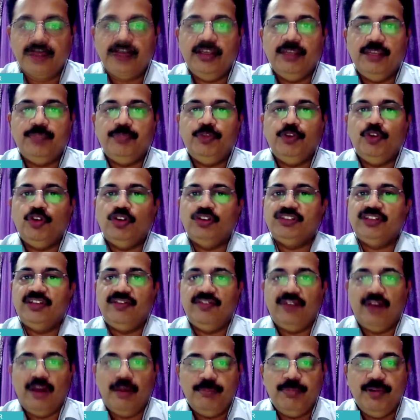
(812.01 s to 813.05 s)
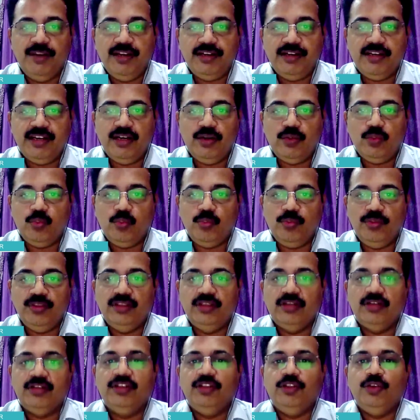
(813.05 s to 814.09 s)
Keep yourself updated with
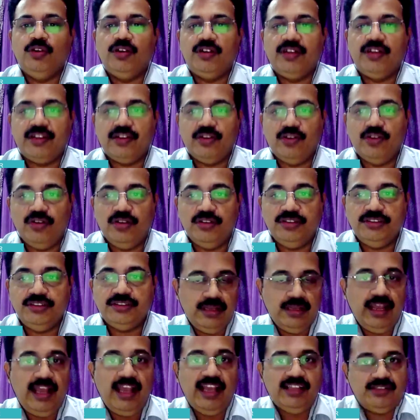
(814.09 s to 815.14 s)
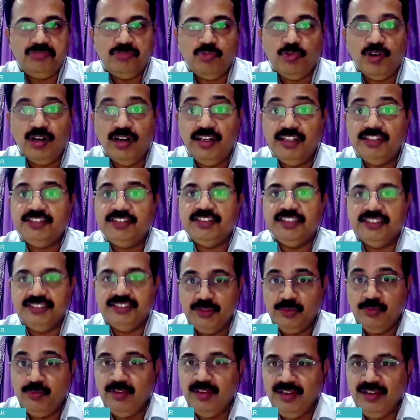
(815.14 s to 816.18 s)
the newer technologies as world is
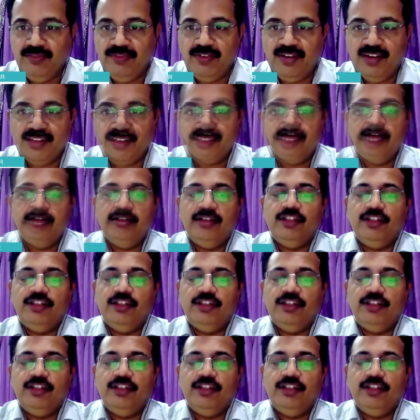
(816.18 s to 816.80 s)
changing very fast.